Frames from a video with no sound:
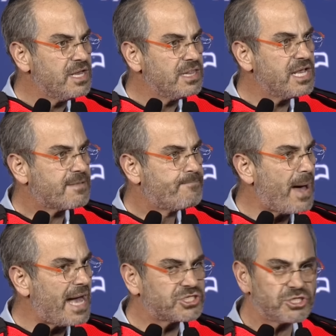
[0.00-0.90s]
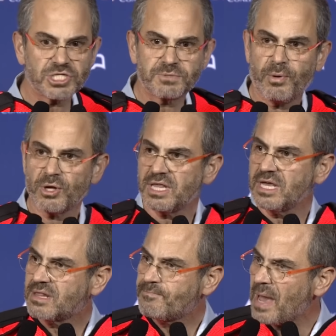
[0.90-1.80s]
These bastards put
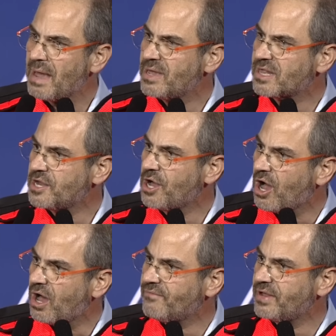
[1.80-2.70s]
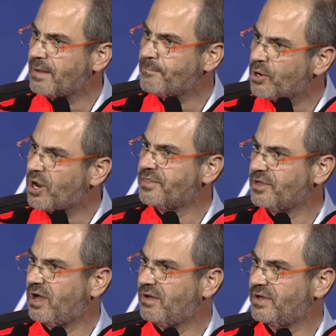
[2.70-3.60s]
these babies in an oven and put on the
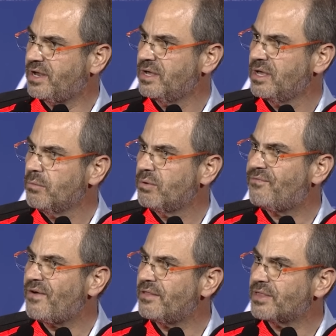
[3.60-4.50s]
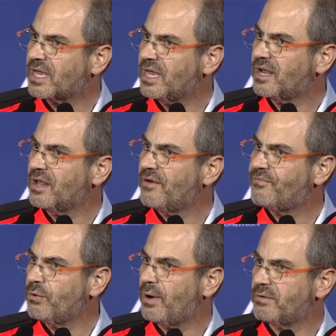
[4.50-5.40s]
oven. We found the kid a
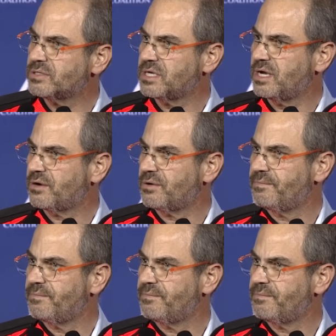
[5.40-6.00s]
few hours later.